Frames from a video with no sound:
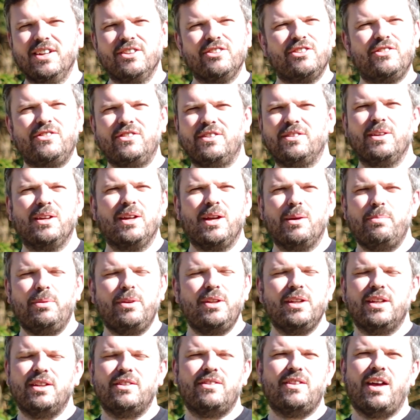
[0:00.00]
just
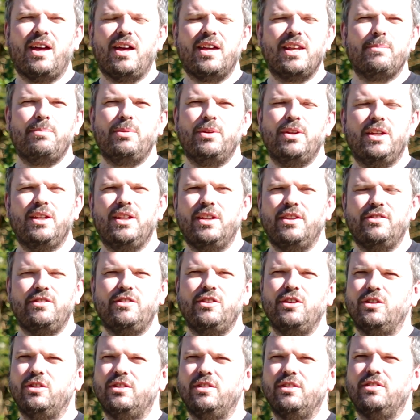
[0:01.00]
put in guitar, and I put it in a
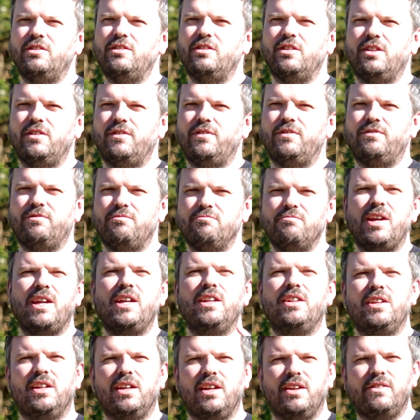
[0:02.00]
certain sort of
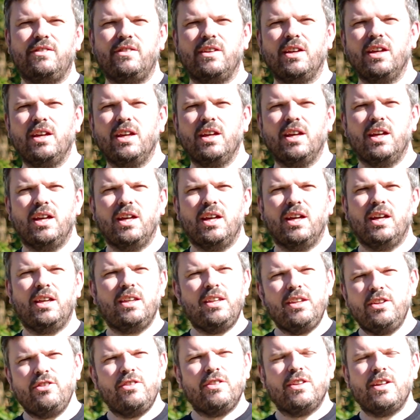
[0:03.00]
radius,
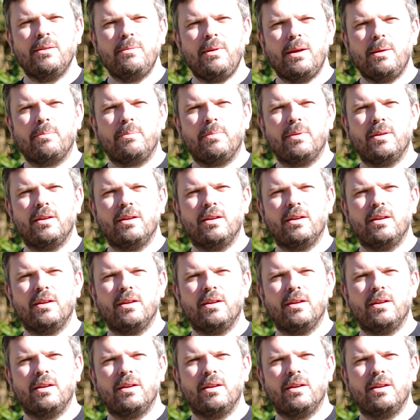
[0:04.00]
and it just came up.